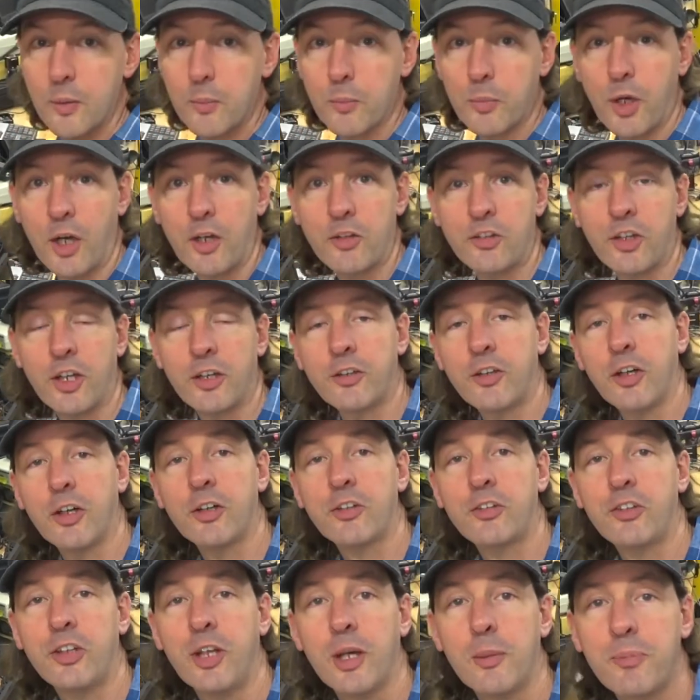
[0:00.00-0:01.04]
Project
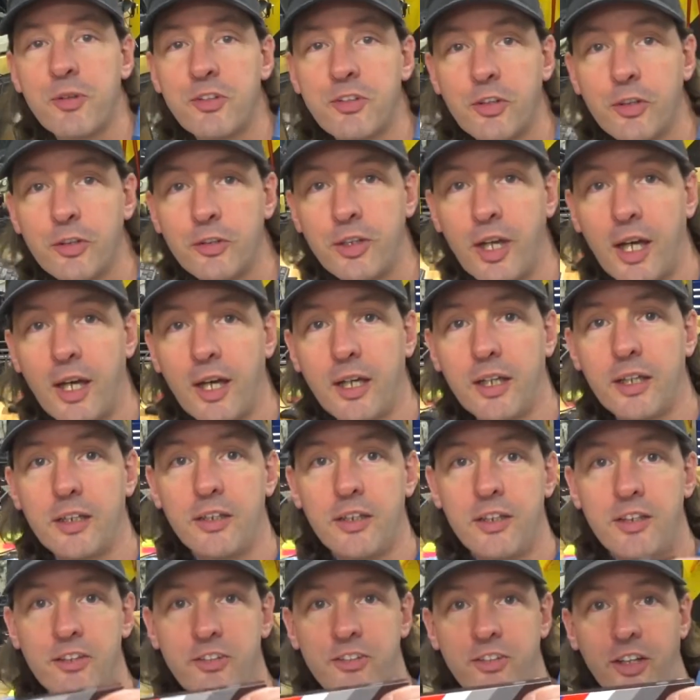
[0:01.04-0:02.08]
Archie, Episode
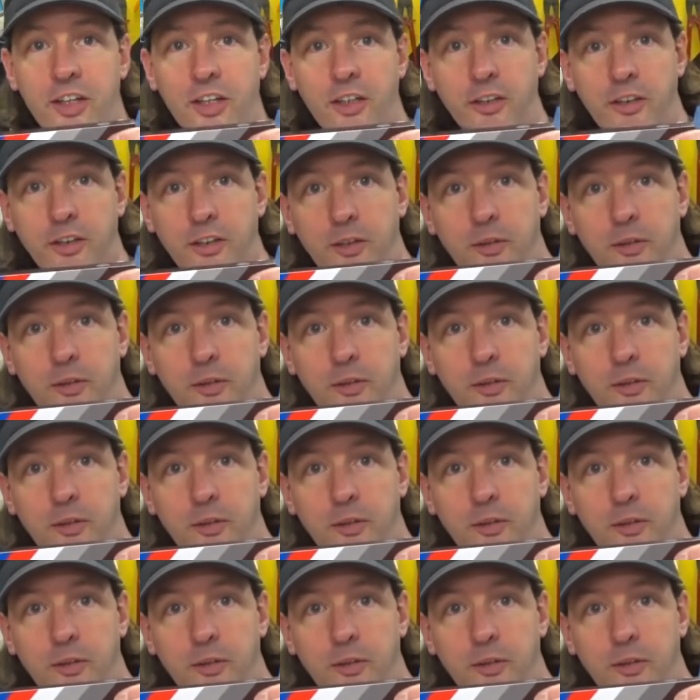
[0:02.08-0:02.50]
9, Sync.